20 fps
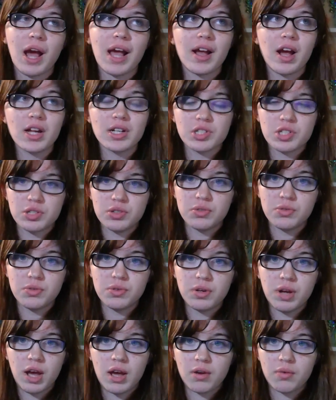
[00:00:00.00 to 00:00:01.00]
I got
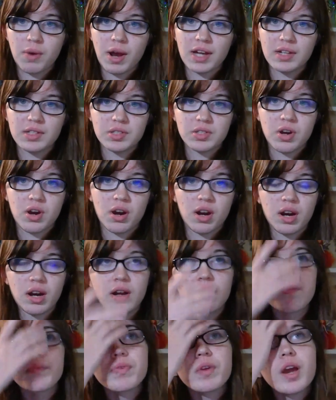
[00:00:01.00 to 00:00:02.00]
to uh, Ryan's
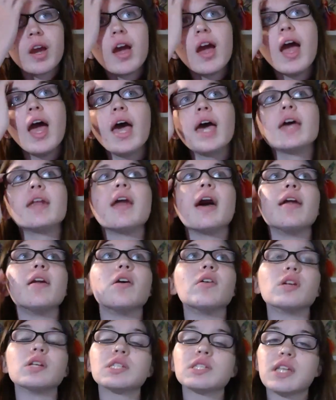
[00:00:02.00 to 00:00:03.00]
car and I
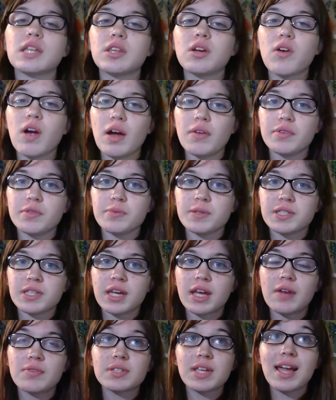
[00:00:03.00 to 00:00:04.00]
noticed that the crown is
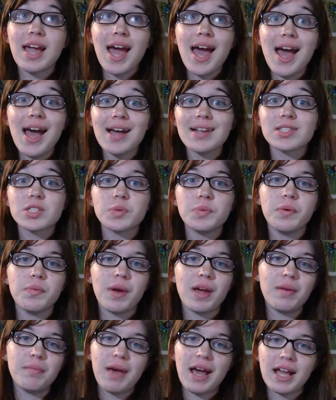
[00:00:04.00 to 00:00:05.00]
missing, and I was like, ah! So we
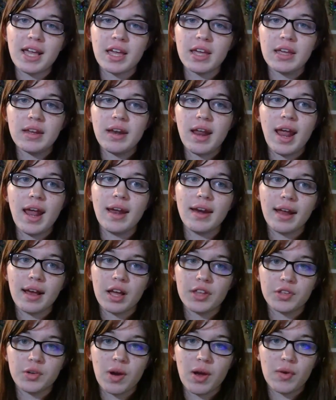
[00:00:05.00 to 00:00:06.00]
ran back in, and I
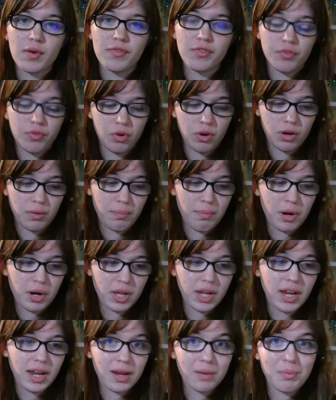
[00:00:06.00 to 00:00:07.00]
got the crown off the floor and
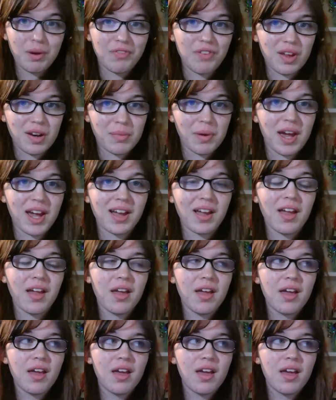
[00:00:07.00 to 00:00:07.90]
put it in my fanny pack.